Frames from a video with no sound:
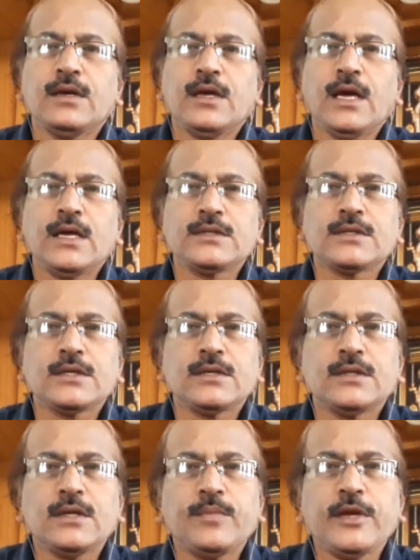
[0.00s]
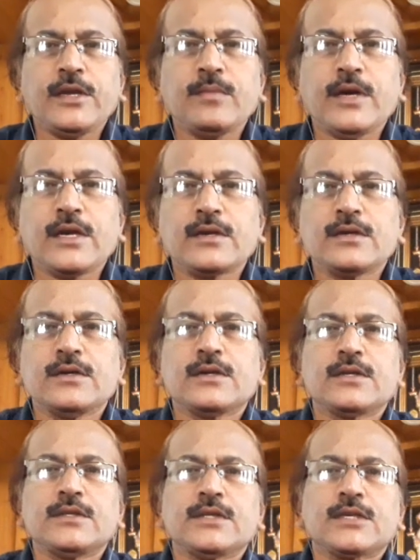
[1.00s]
As the paying banker
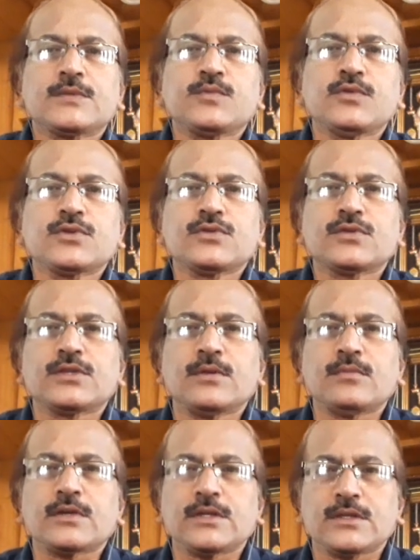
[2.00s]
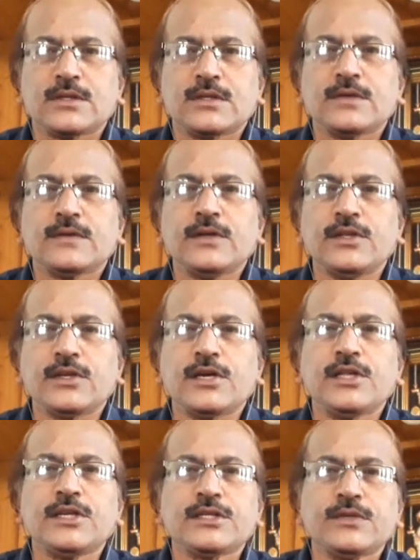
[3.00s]
is exposed to some risk in
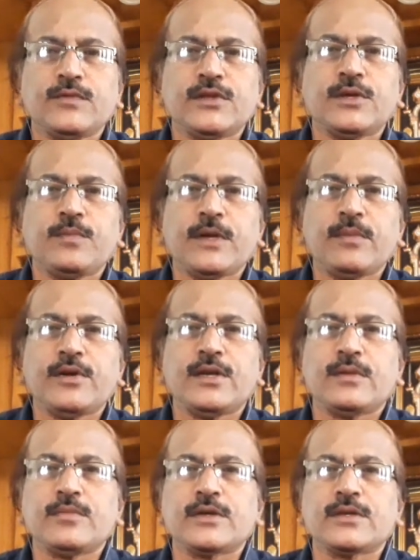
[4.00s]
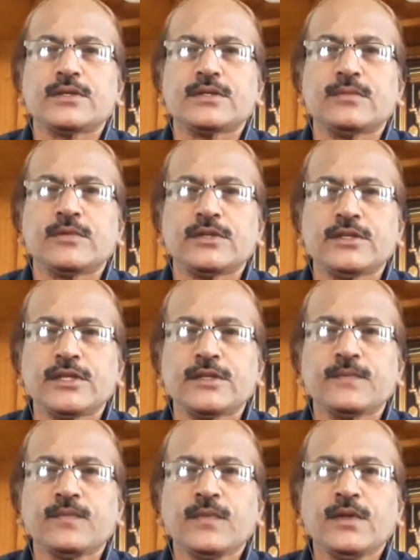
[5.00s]
connection with the payment of the customer check,
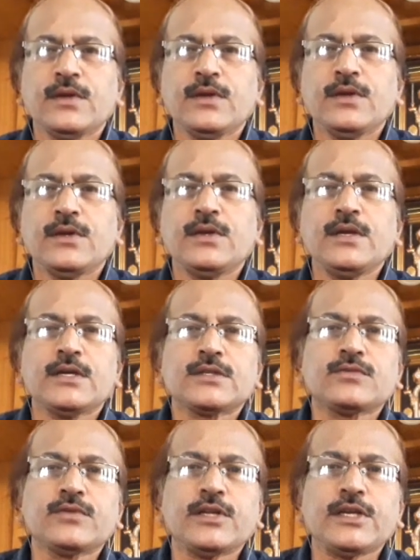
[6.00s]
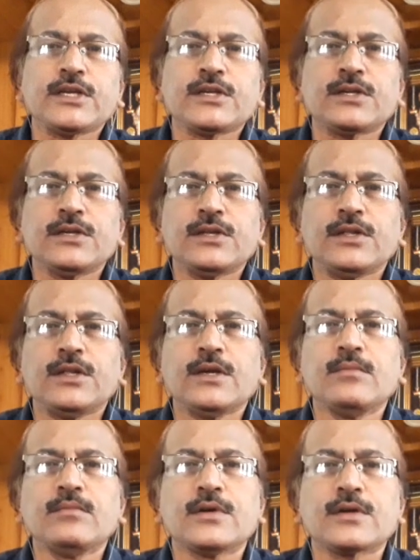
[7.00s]
he has to take
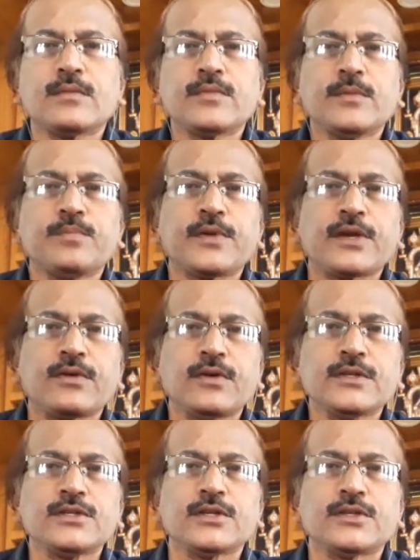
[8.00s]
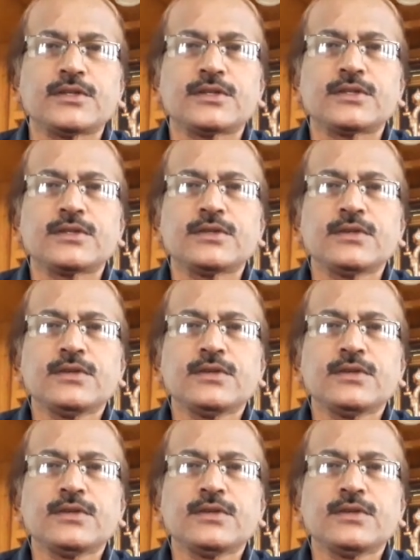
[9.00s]
number of the precautions